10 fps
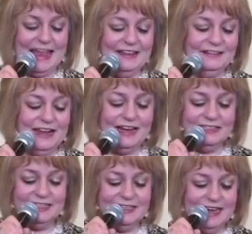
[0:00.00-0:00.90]
In
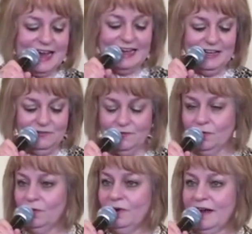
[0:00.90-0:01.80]

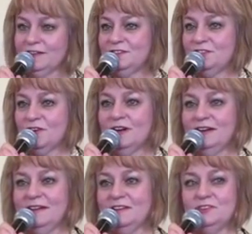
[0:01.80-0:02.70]
1984, I
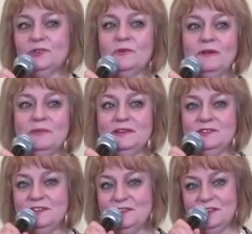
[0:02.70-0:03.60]
started in the jewelry
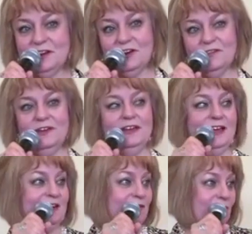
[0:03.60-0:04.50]
business in Irving
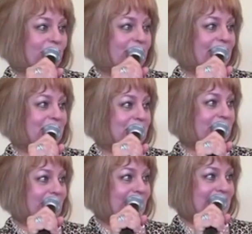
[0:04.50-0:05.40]
at Northgate
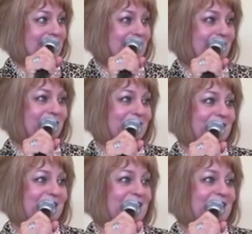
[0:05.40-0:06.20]
Beltline.